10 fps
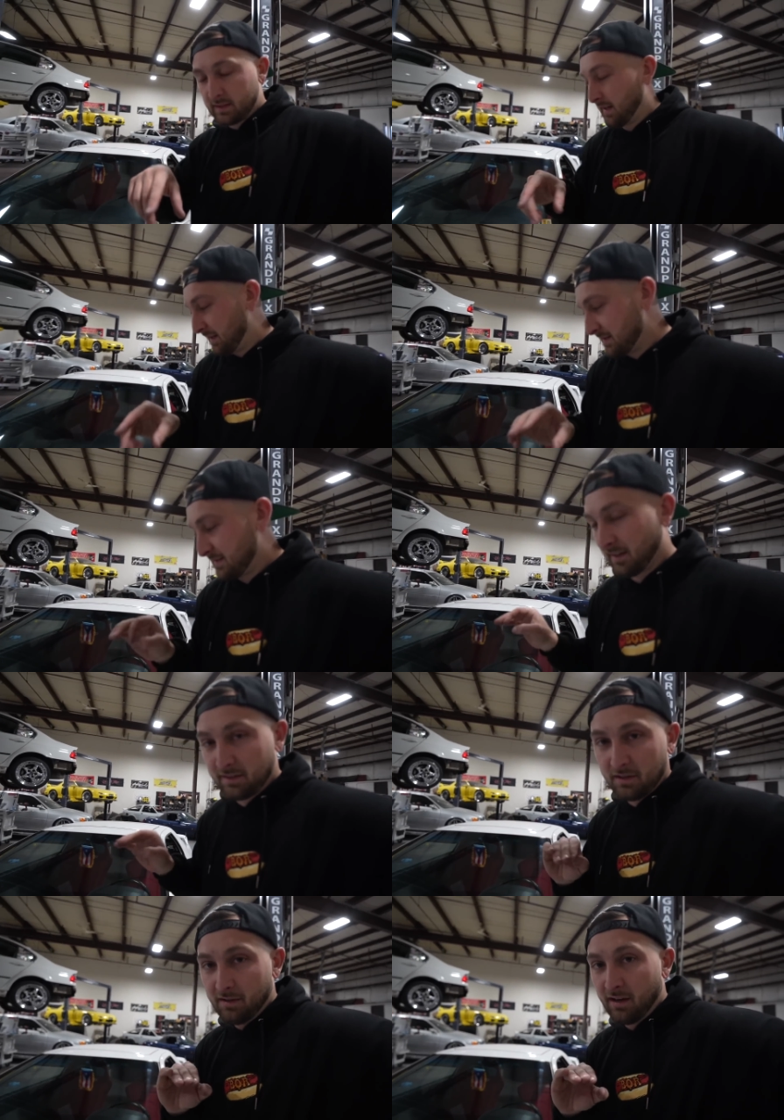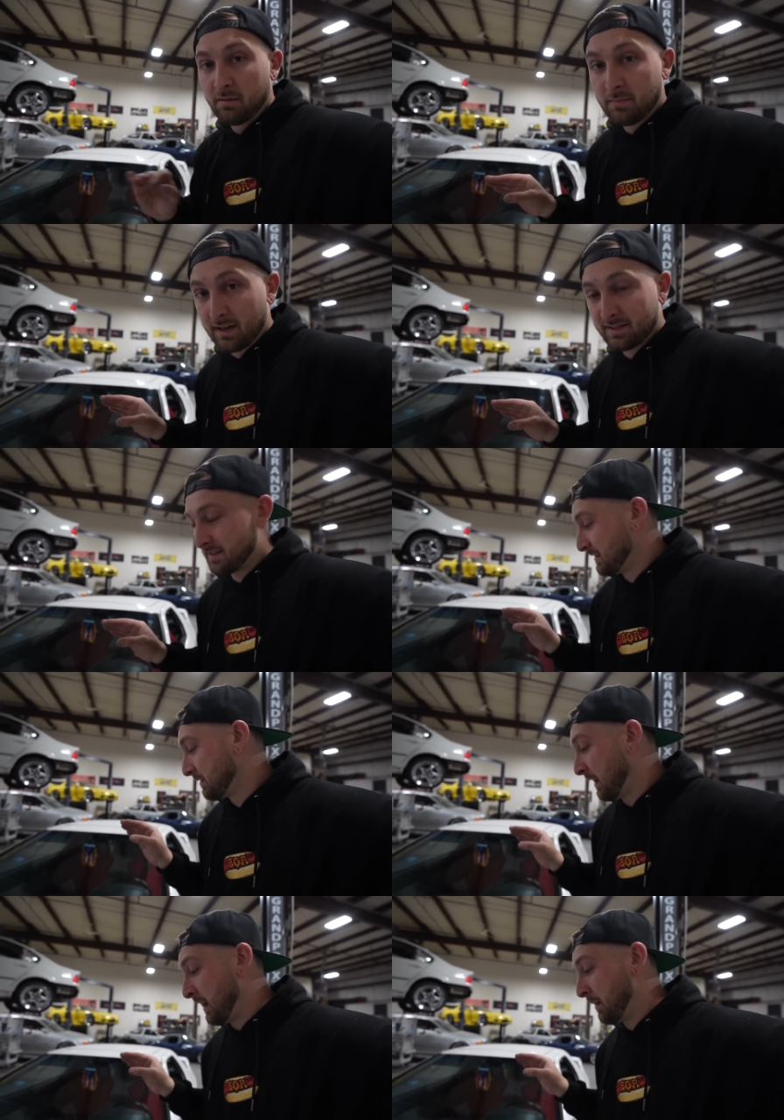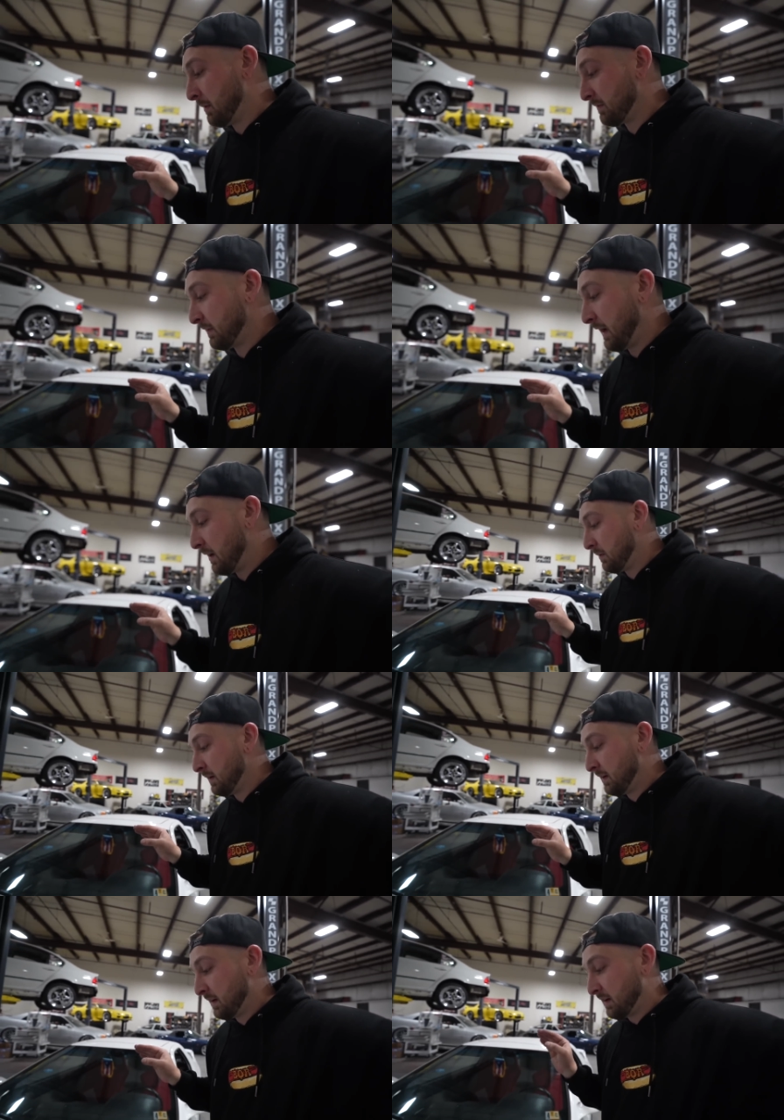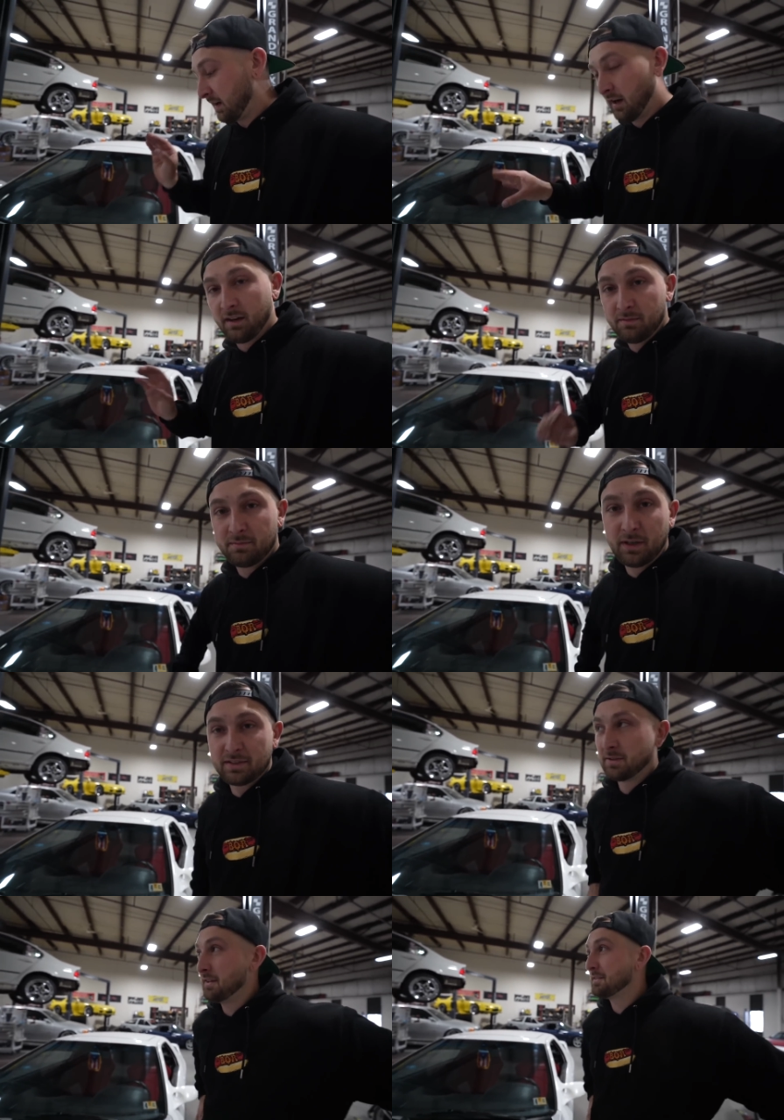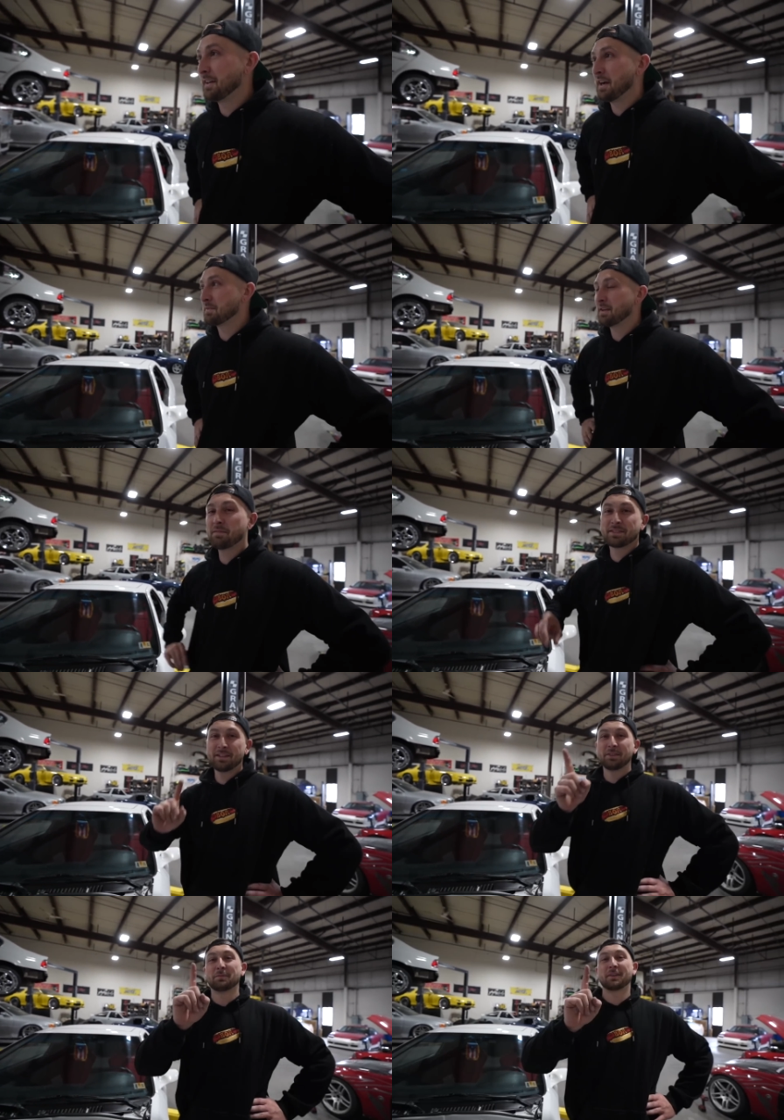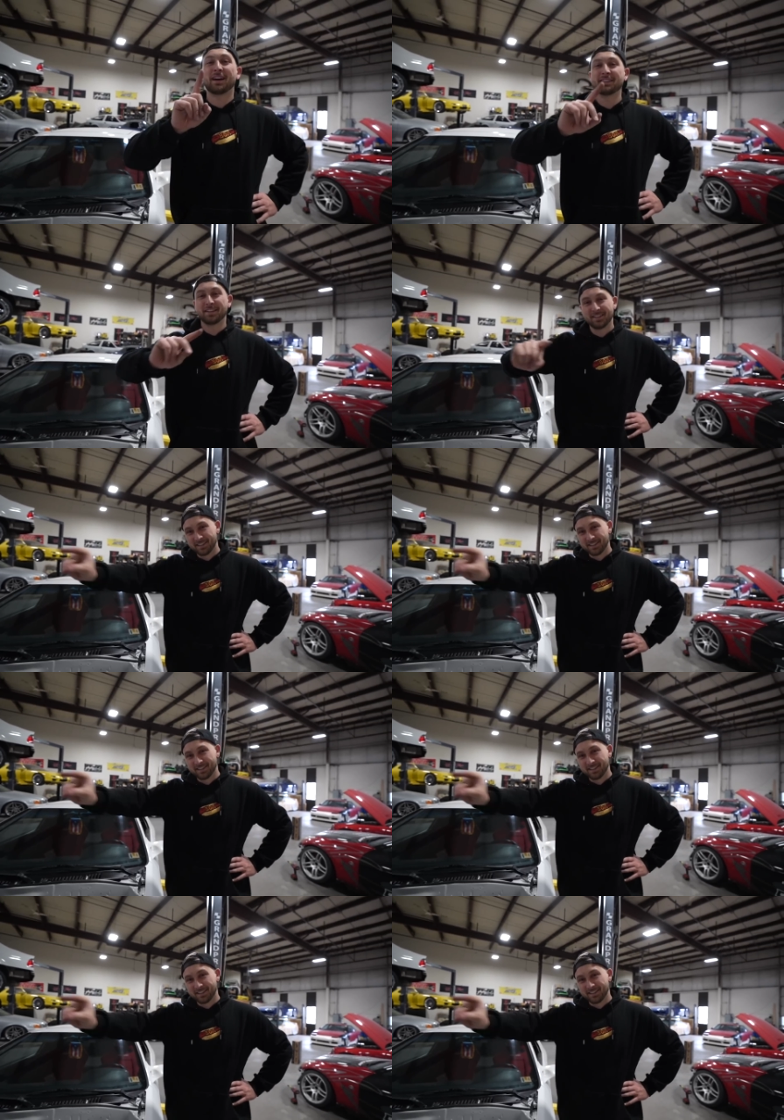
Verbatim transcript: It is like a must. Uh, but for now, uh, you guys know the deal. Like, comment, subscribe, stay tuned for more content.